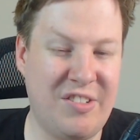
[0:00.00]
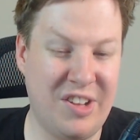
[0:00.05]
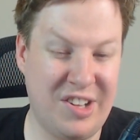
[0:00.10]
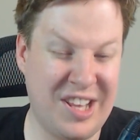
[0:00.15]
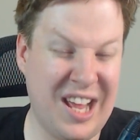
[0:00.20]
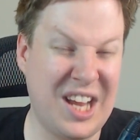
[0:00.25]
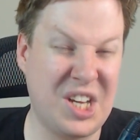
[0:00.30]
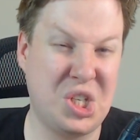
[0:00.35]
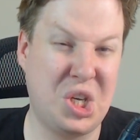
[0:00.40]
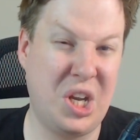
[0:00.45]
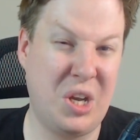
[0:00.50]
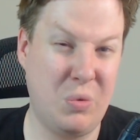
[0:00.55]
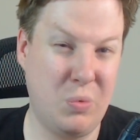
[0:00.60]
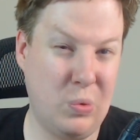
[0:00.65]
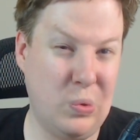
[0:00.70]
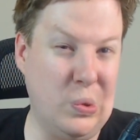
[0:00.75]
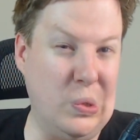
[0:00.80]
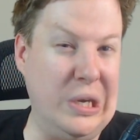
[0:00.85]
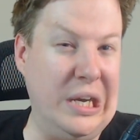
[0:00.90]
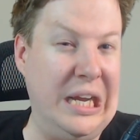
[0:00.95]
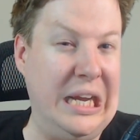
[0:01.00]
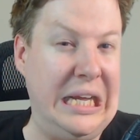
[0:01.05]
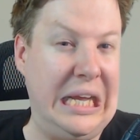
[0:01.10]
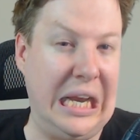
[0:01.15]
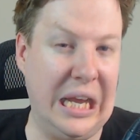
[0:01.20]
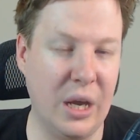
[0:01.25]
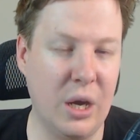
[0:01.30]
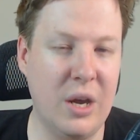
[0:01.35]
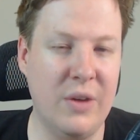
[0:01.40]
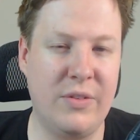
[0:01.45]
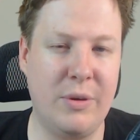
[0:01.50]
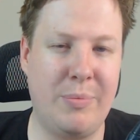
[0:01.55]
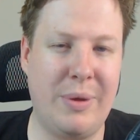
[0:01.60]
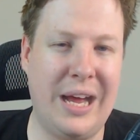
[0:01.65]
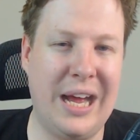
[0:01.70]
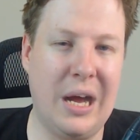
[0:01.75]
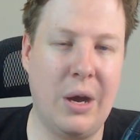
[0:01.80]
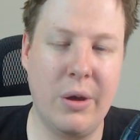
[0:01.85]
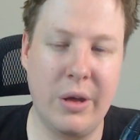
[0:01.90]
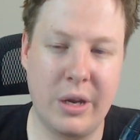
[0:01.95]
it's actually really
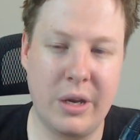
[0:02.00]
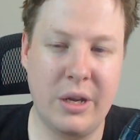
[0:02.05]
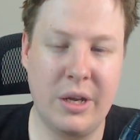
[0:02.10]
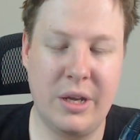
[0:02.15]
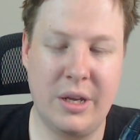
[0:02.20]
overpowered.